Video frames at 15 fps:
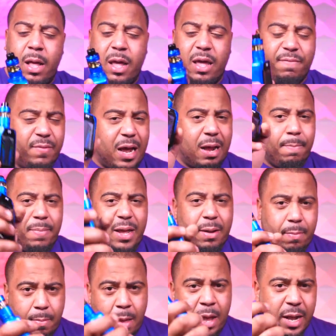If not
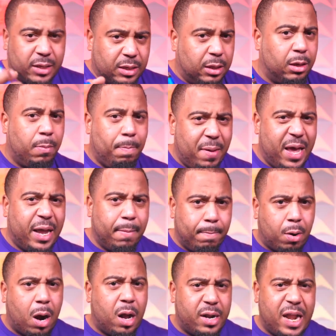big, it's a little big and
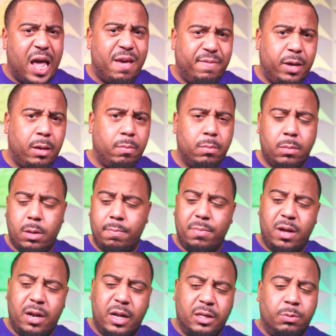broad and heavy,
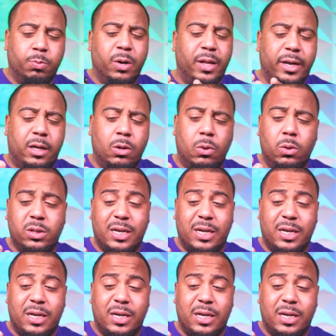but it's really cool.